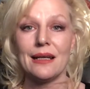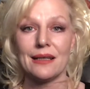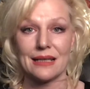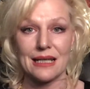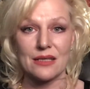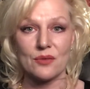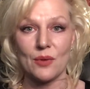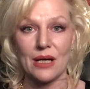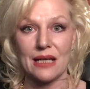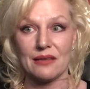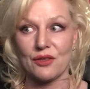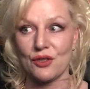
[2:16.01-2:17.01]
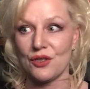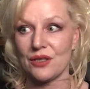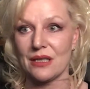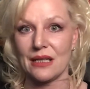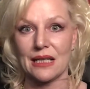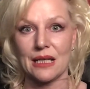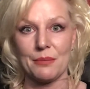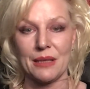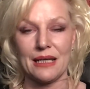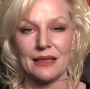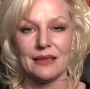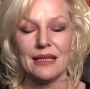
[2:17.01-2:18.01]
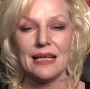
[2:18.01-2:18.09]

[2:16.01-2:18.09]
Guess what? They're just going to come in.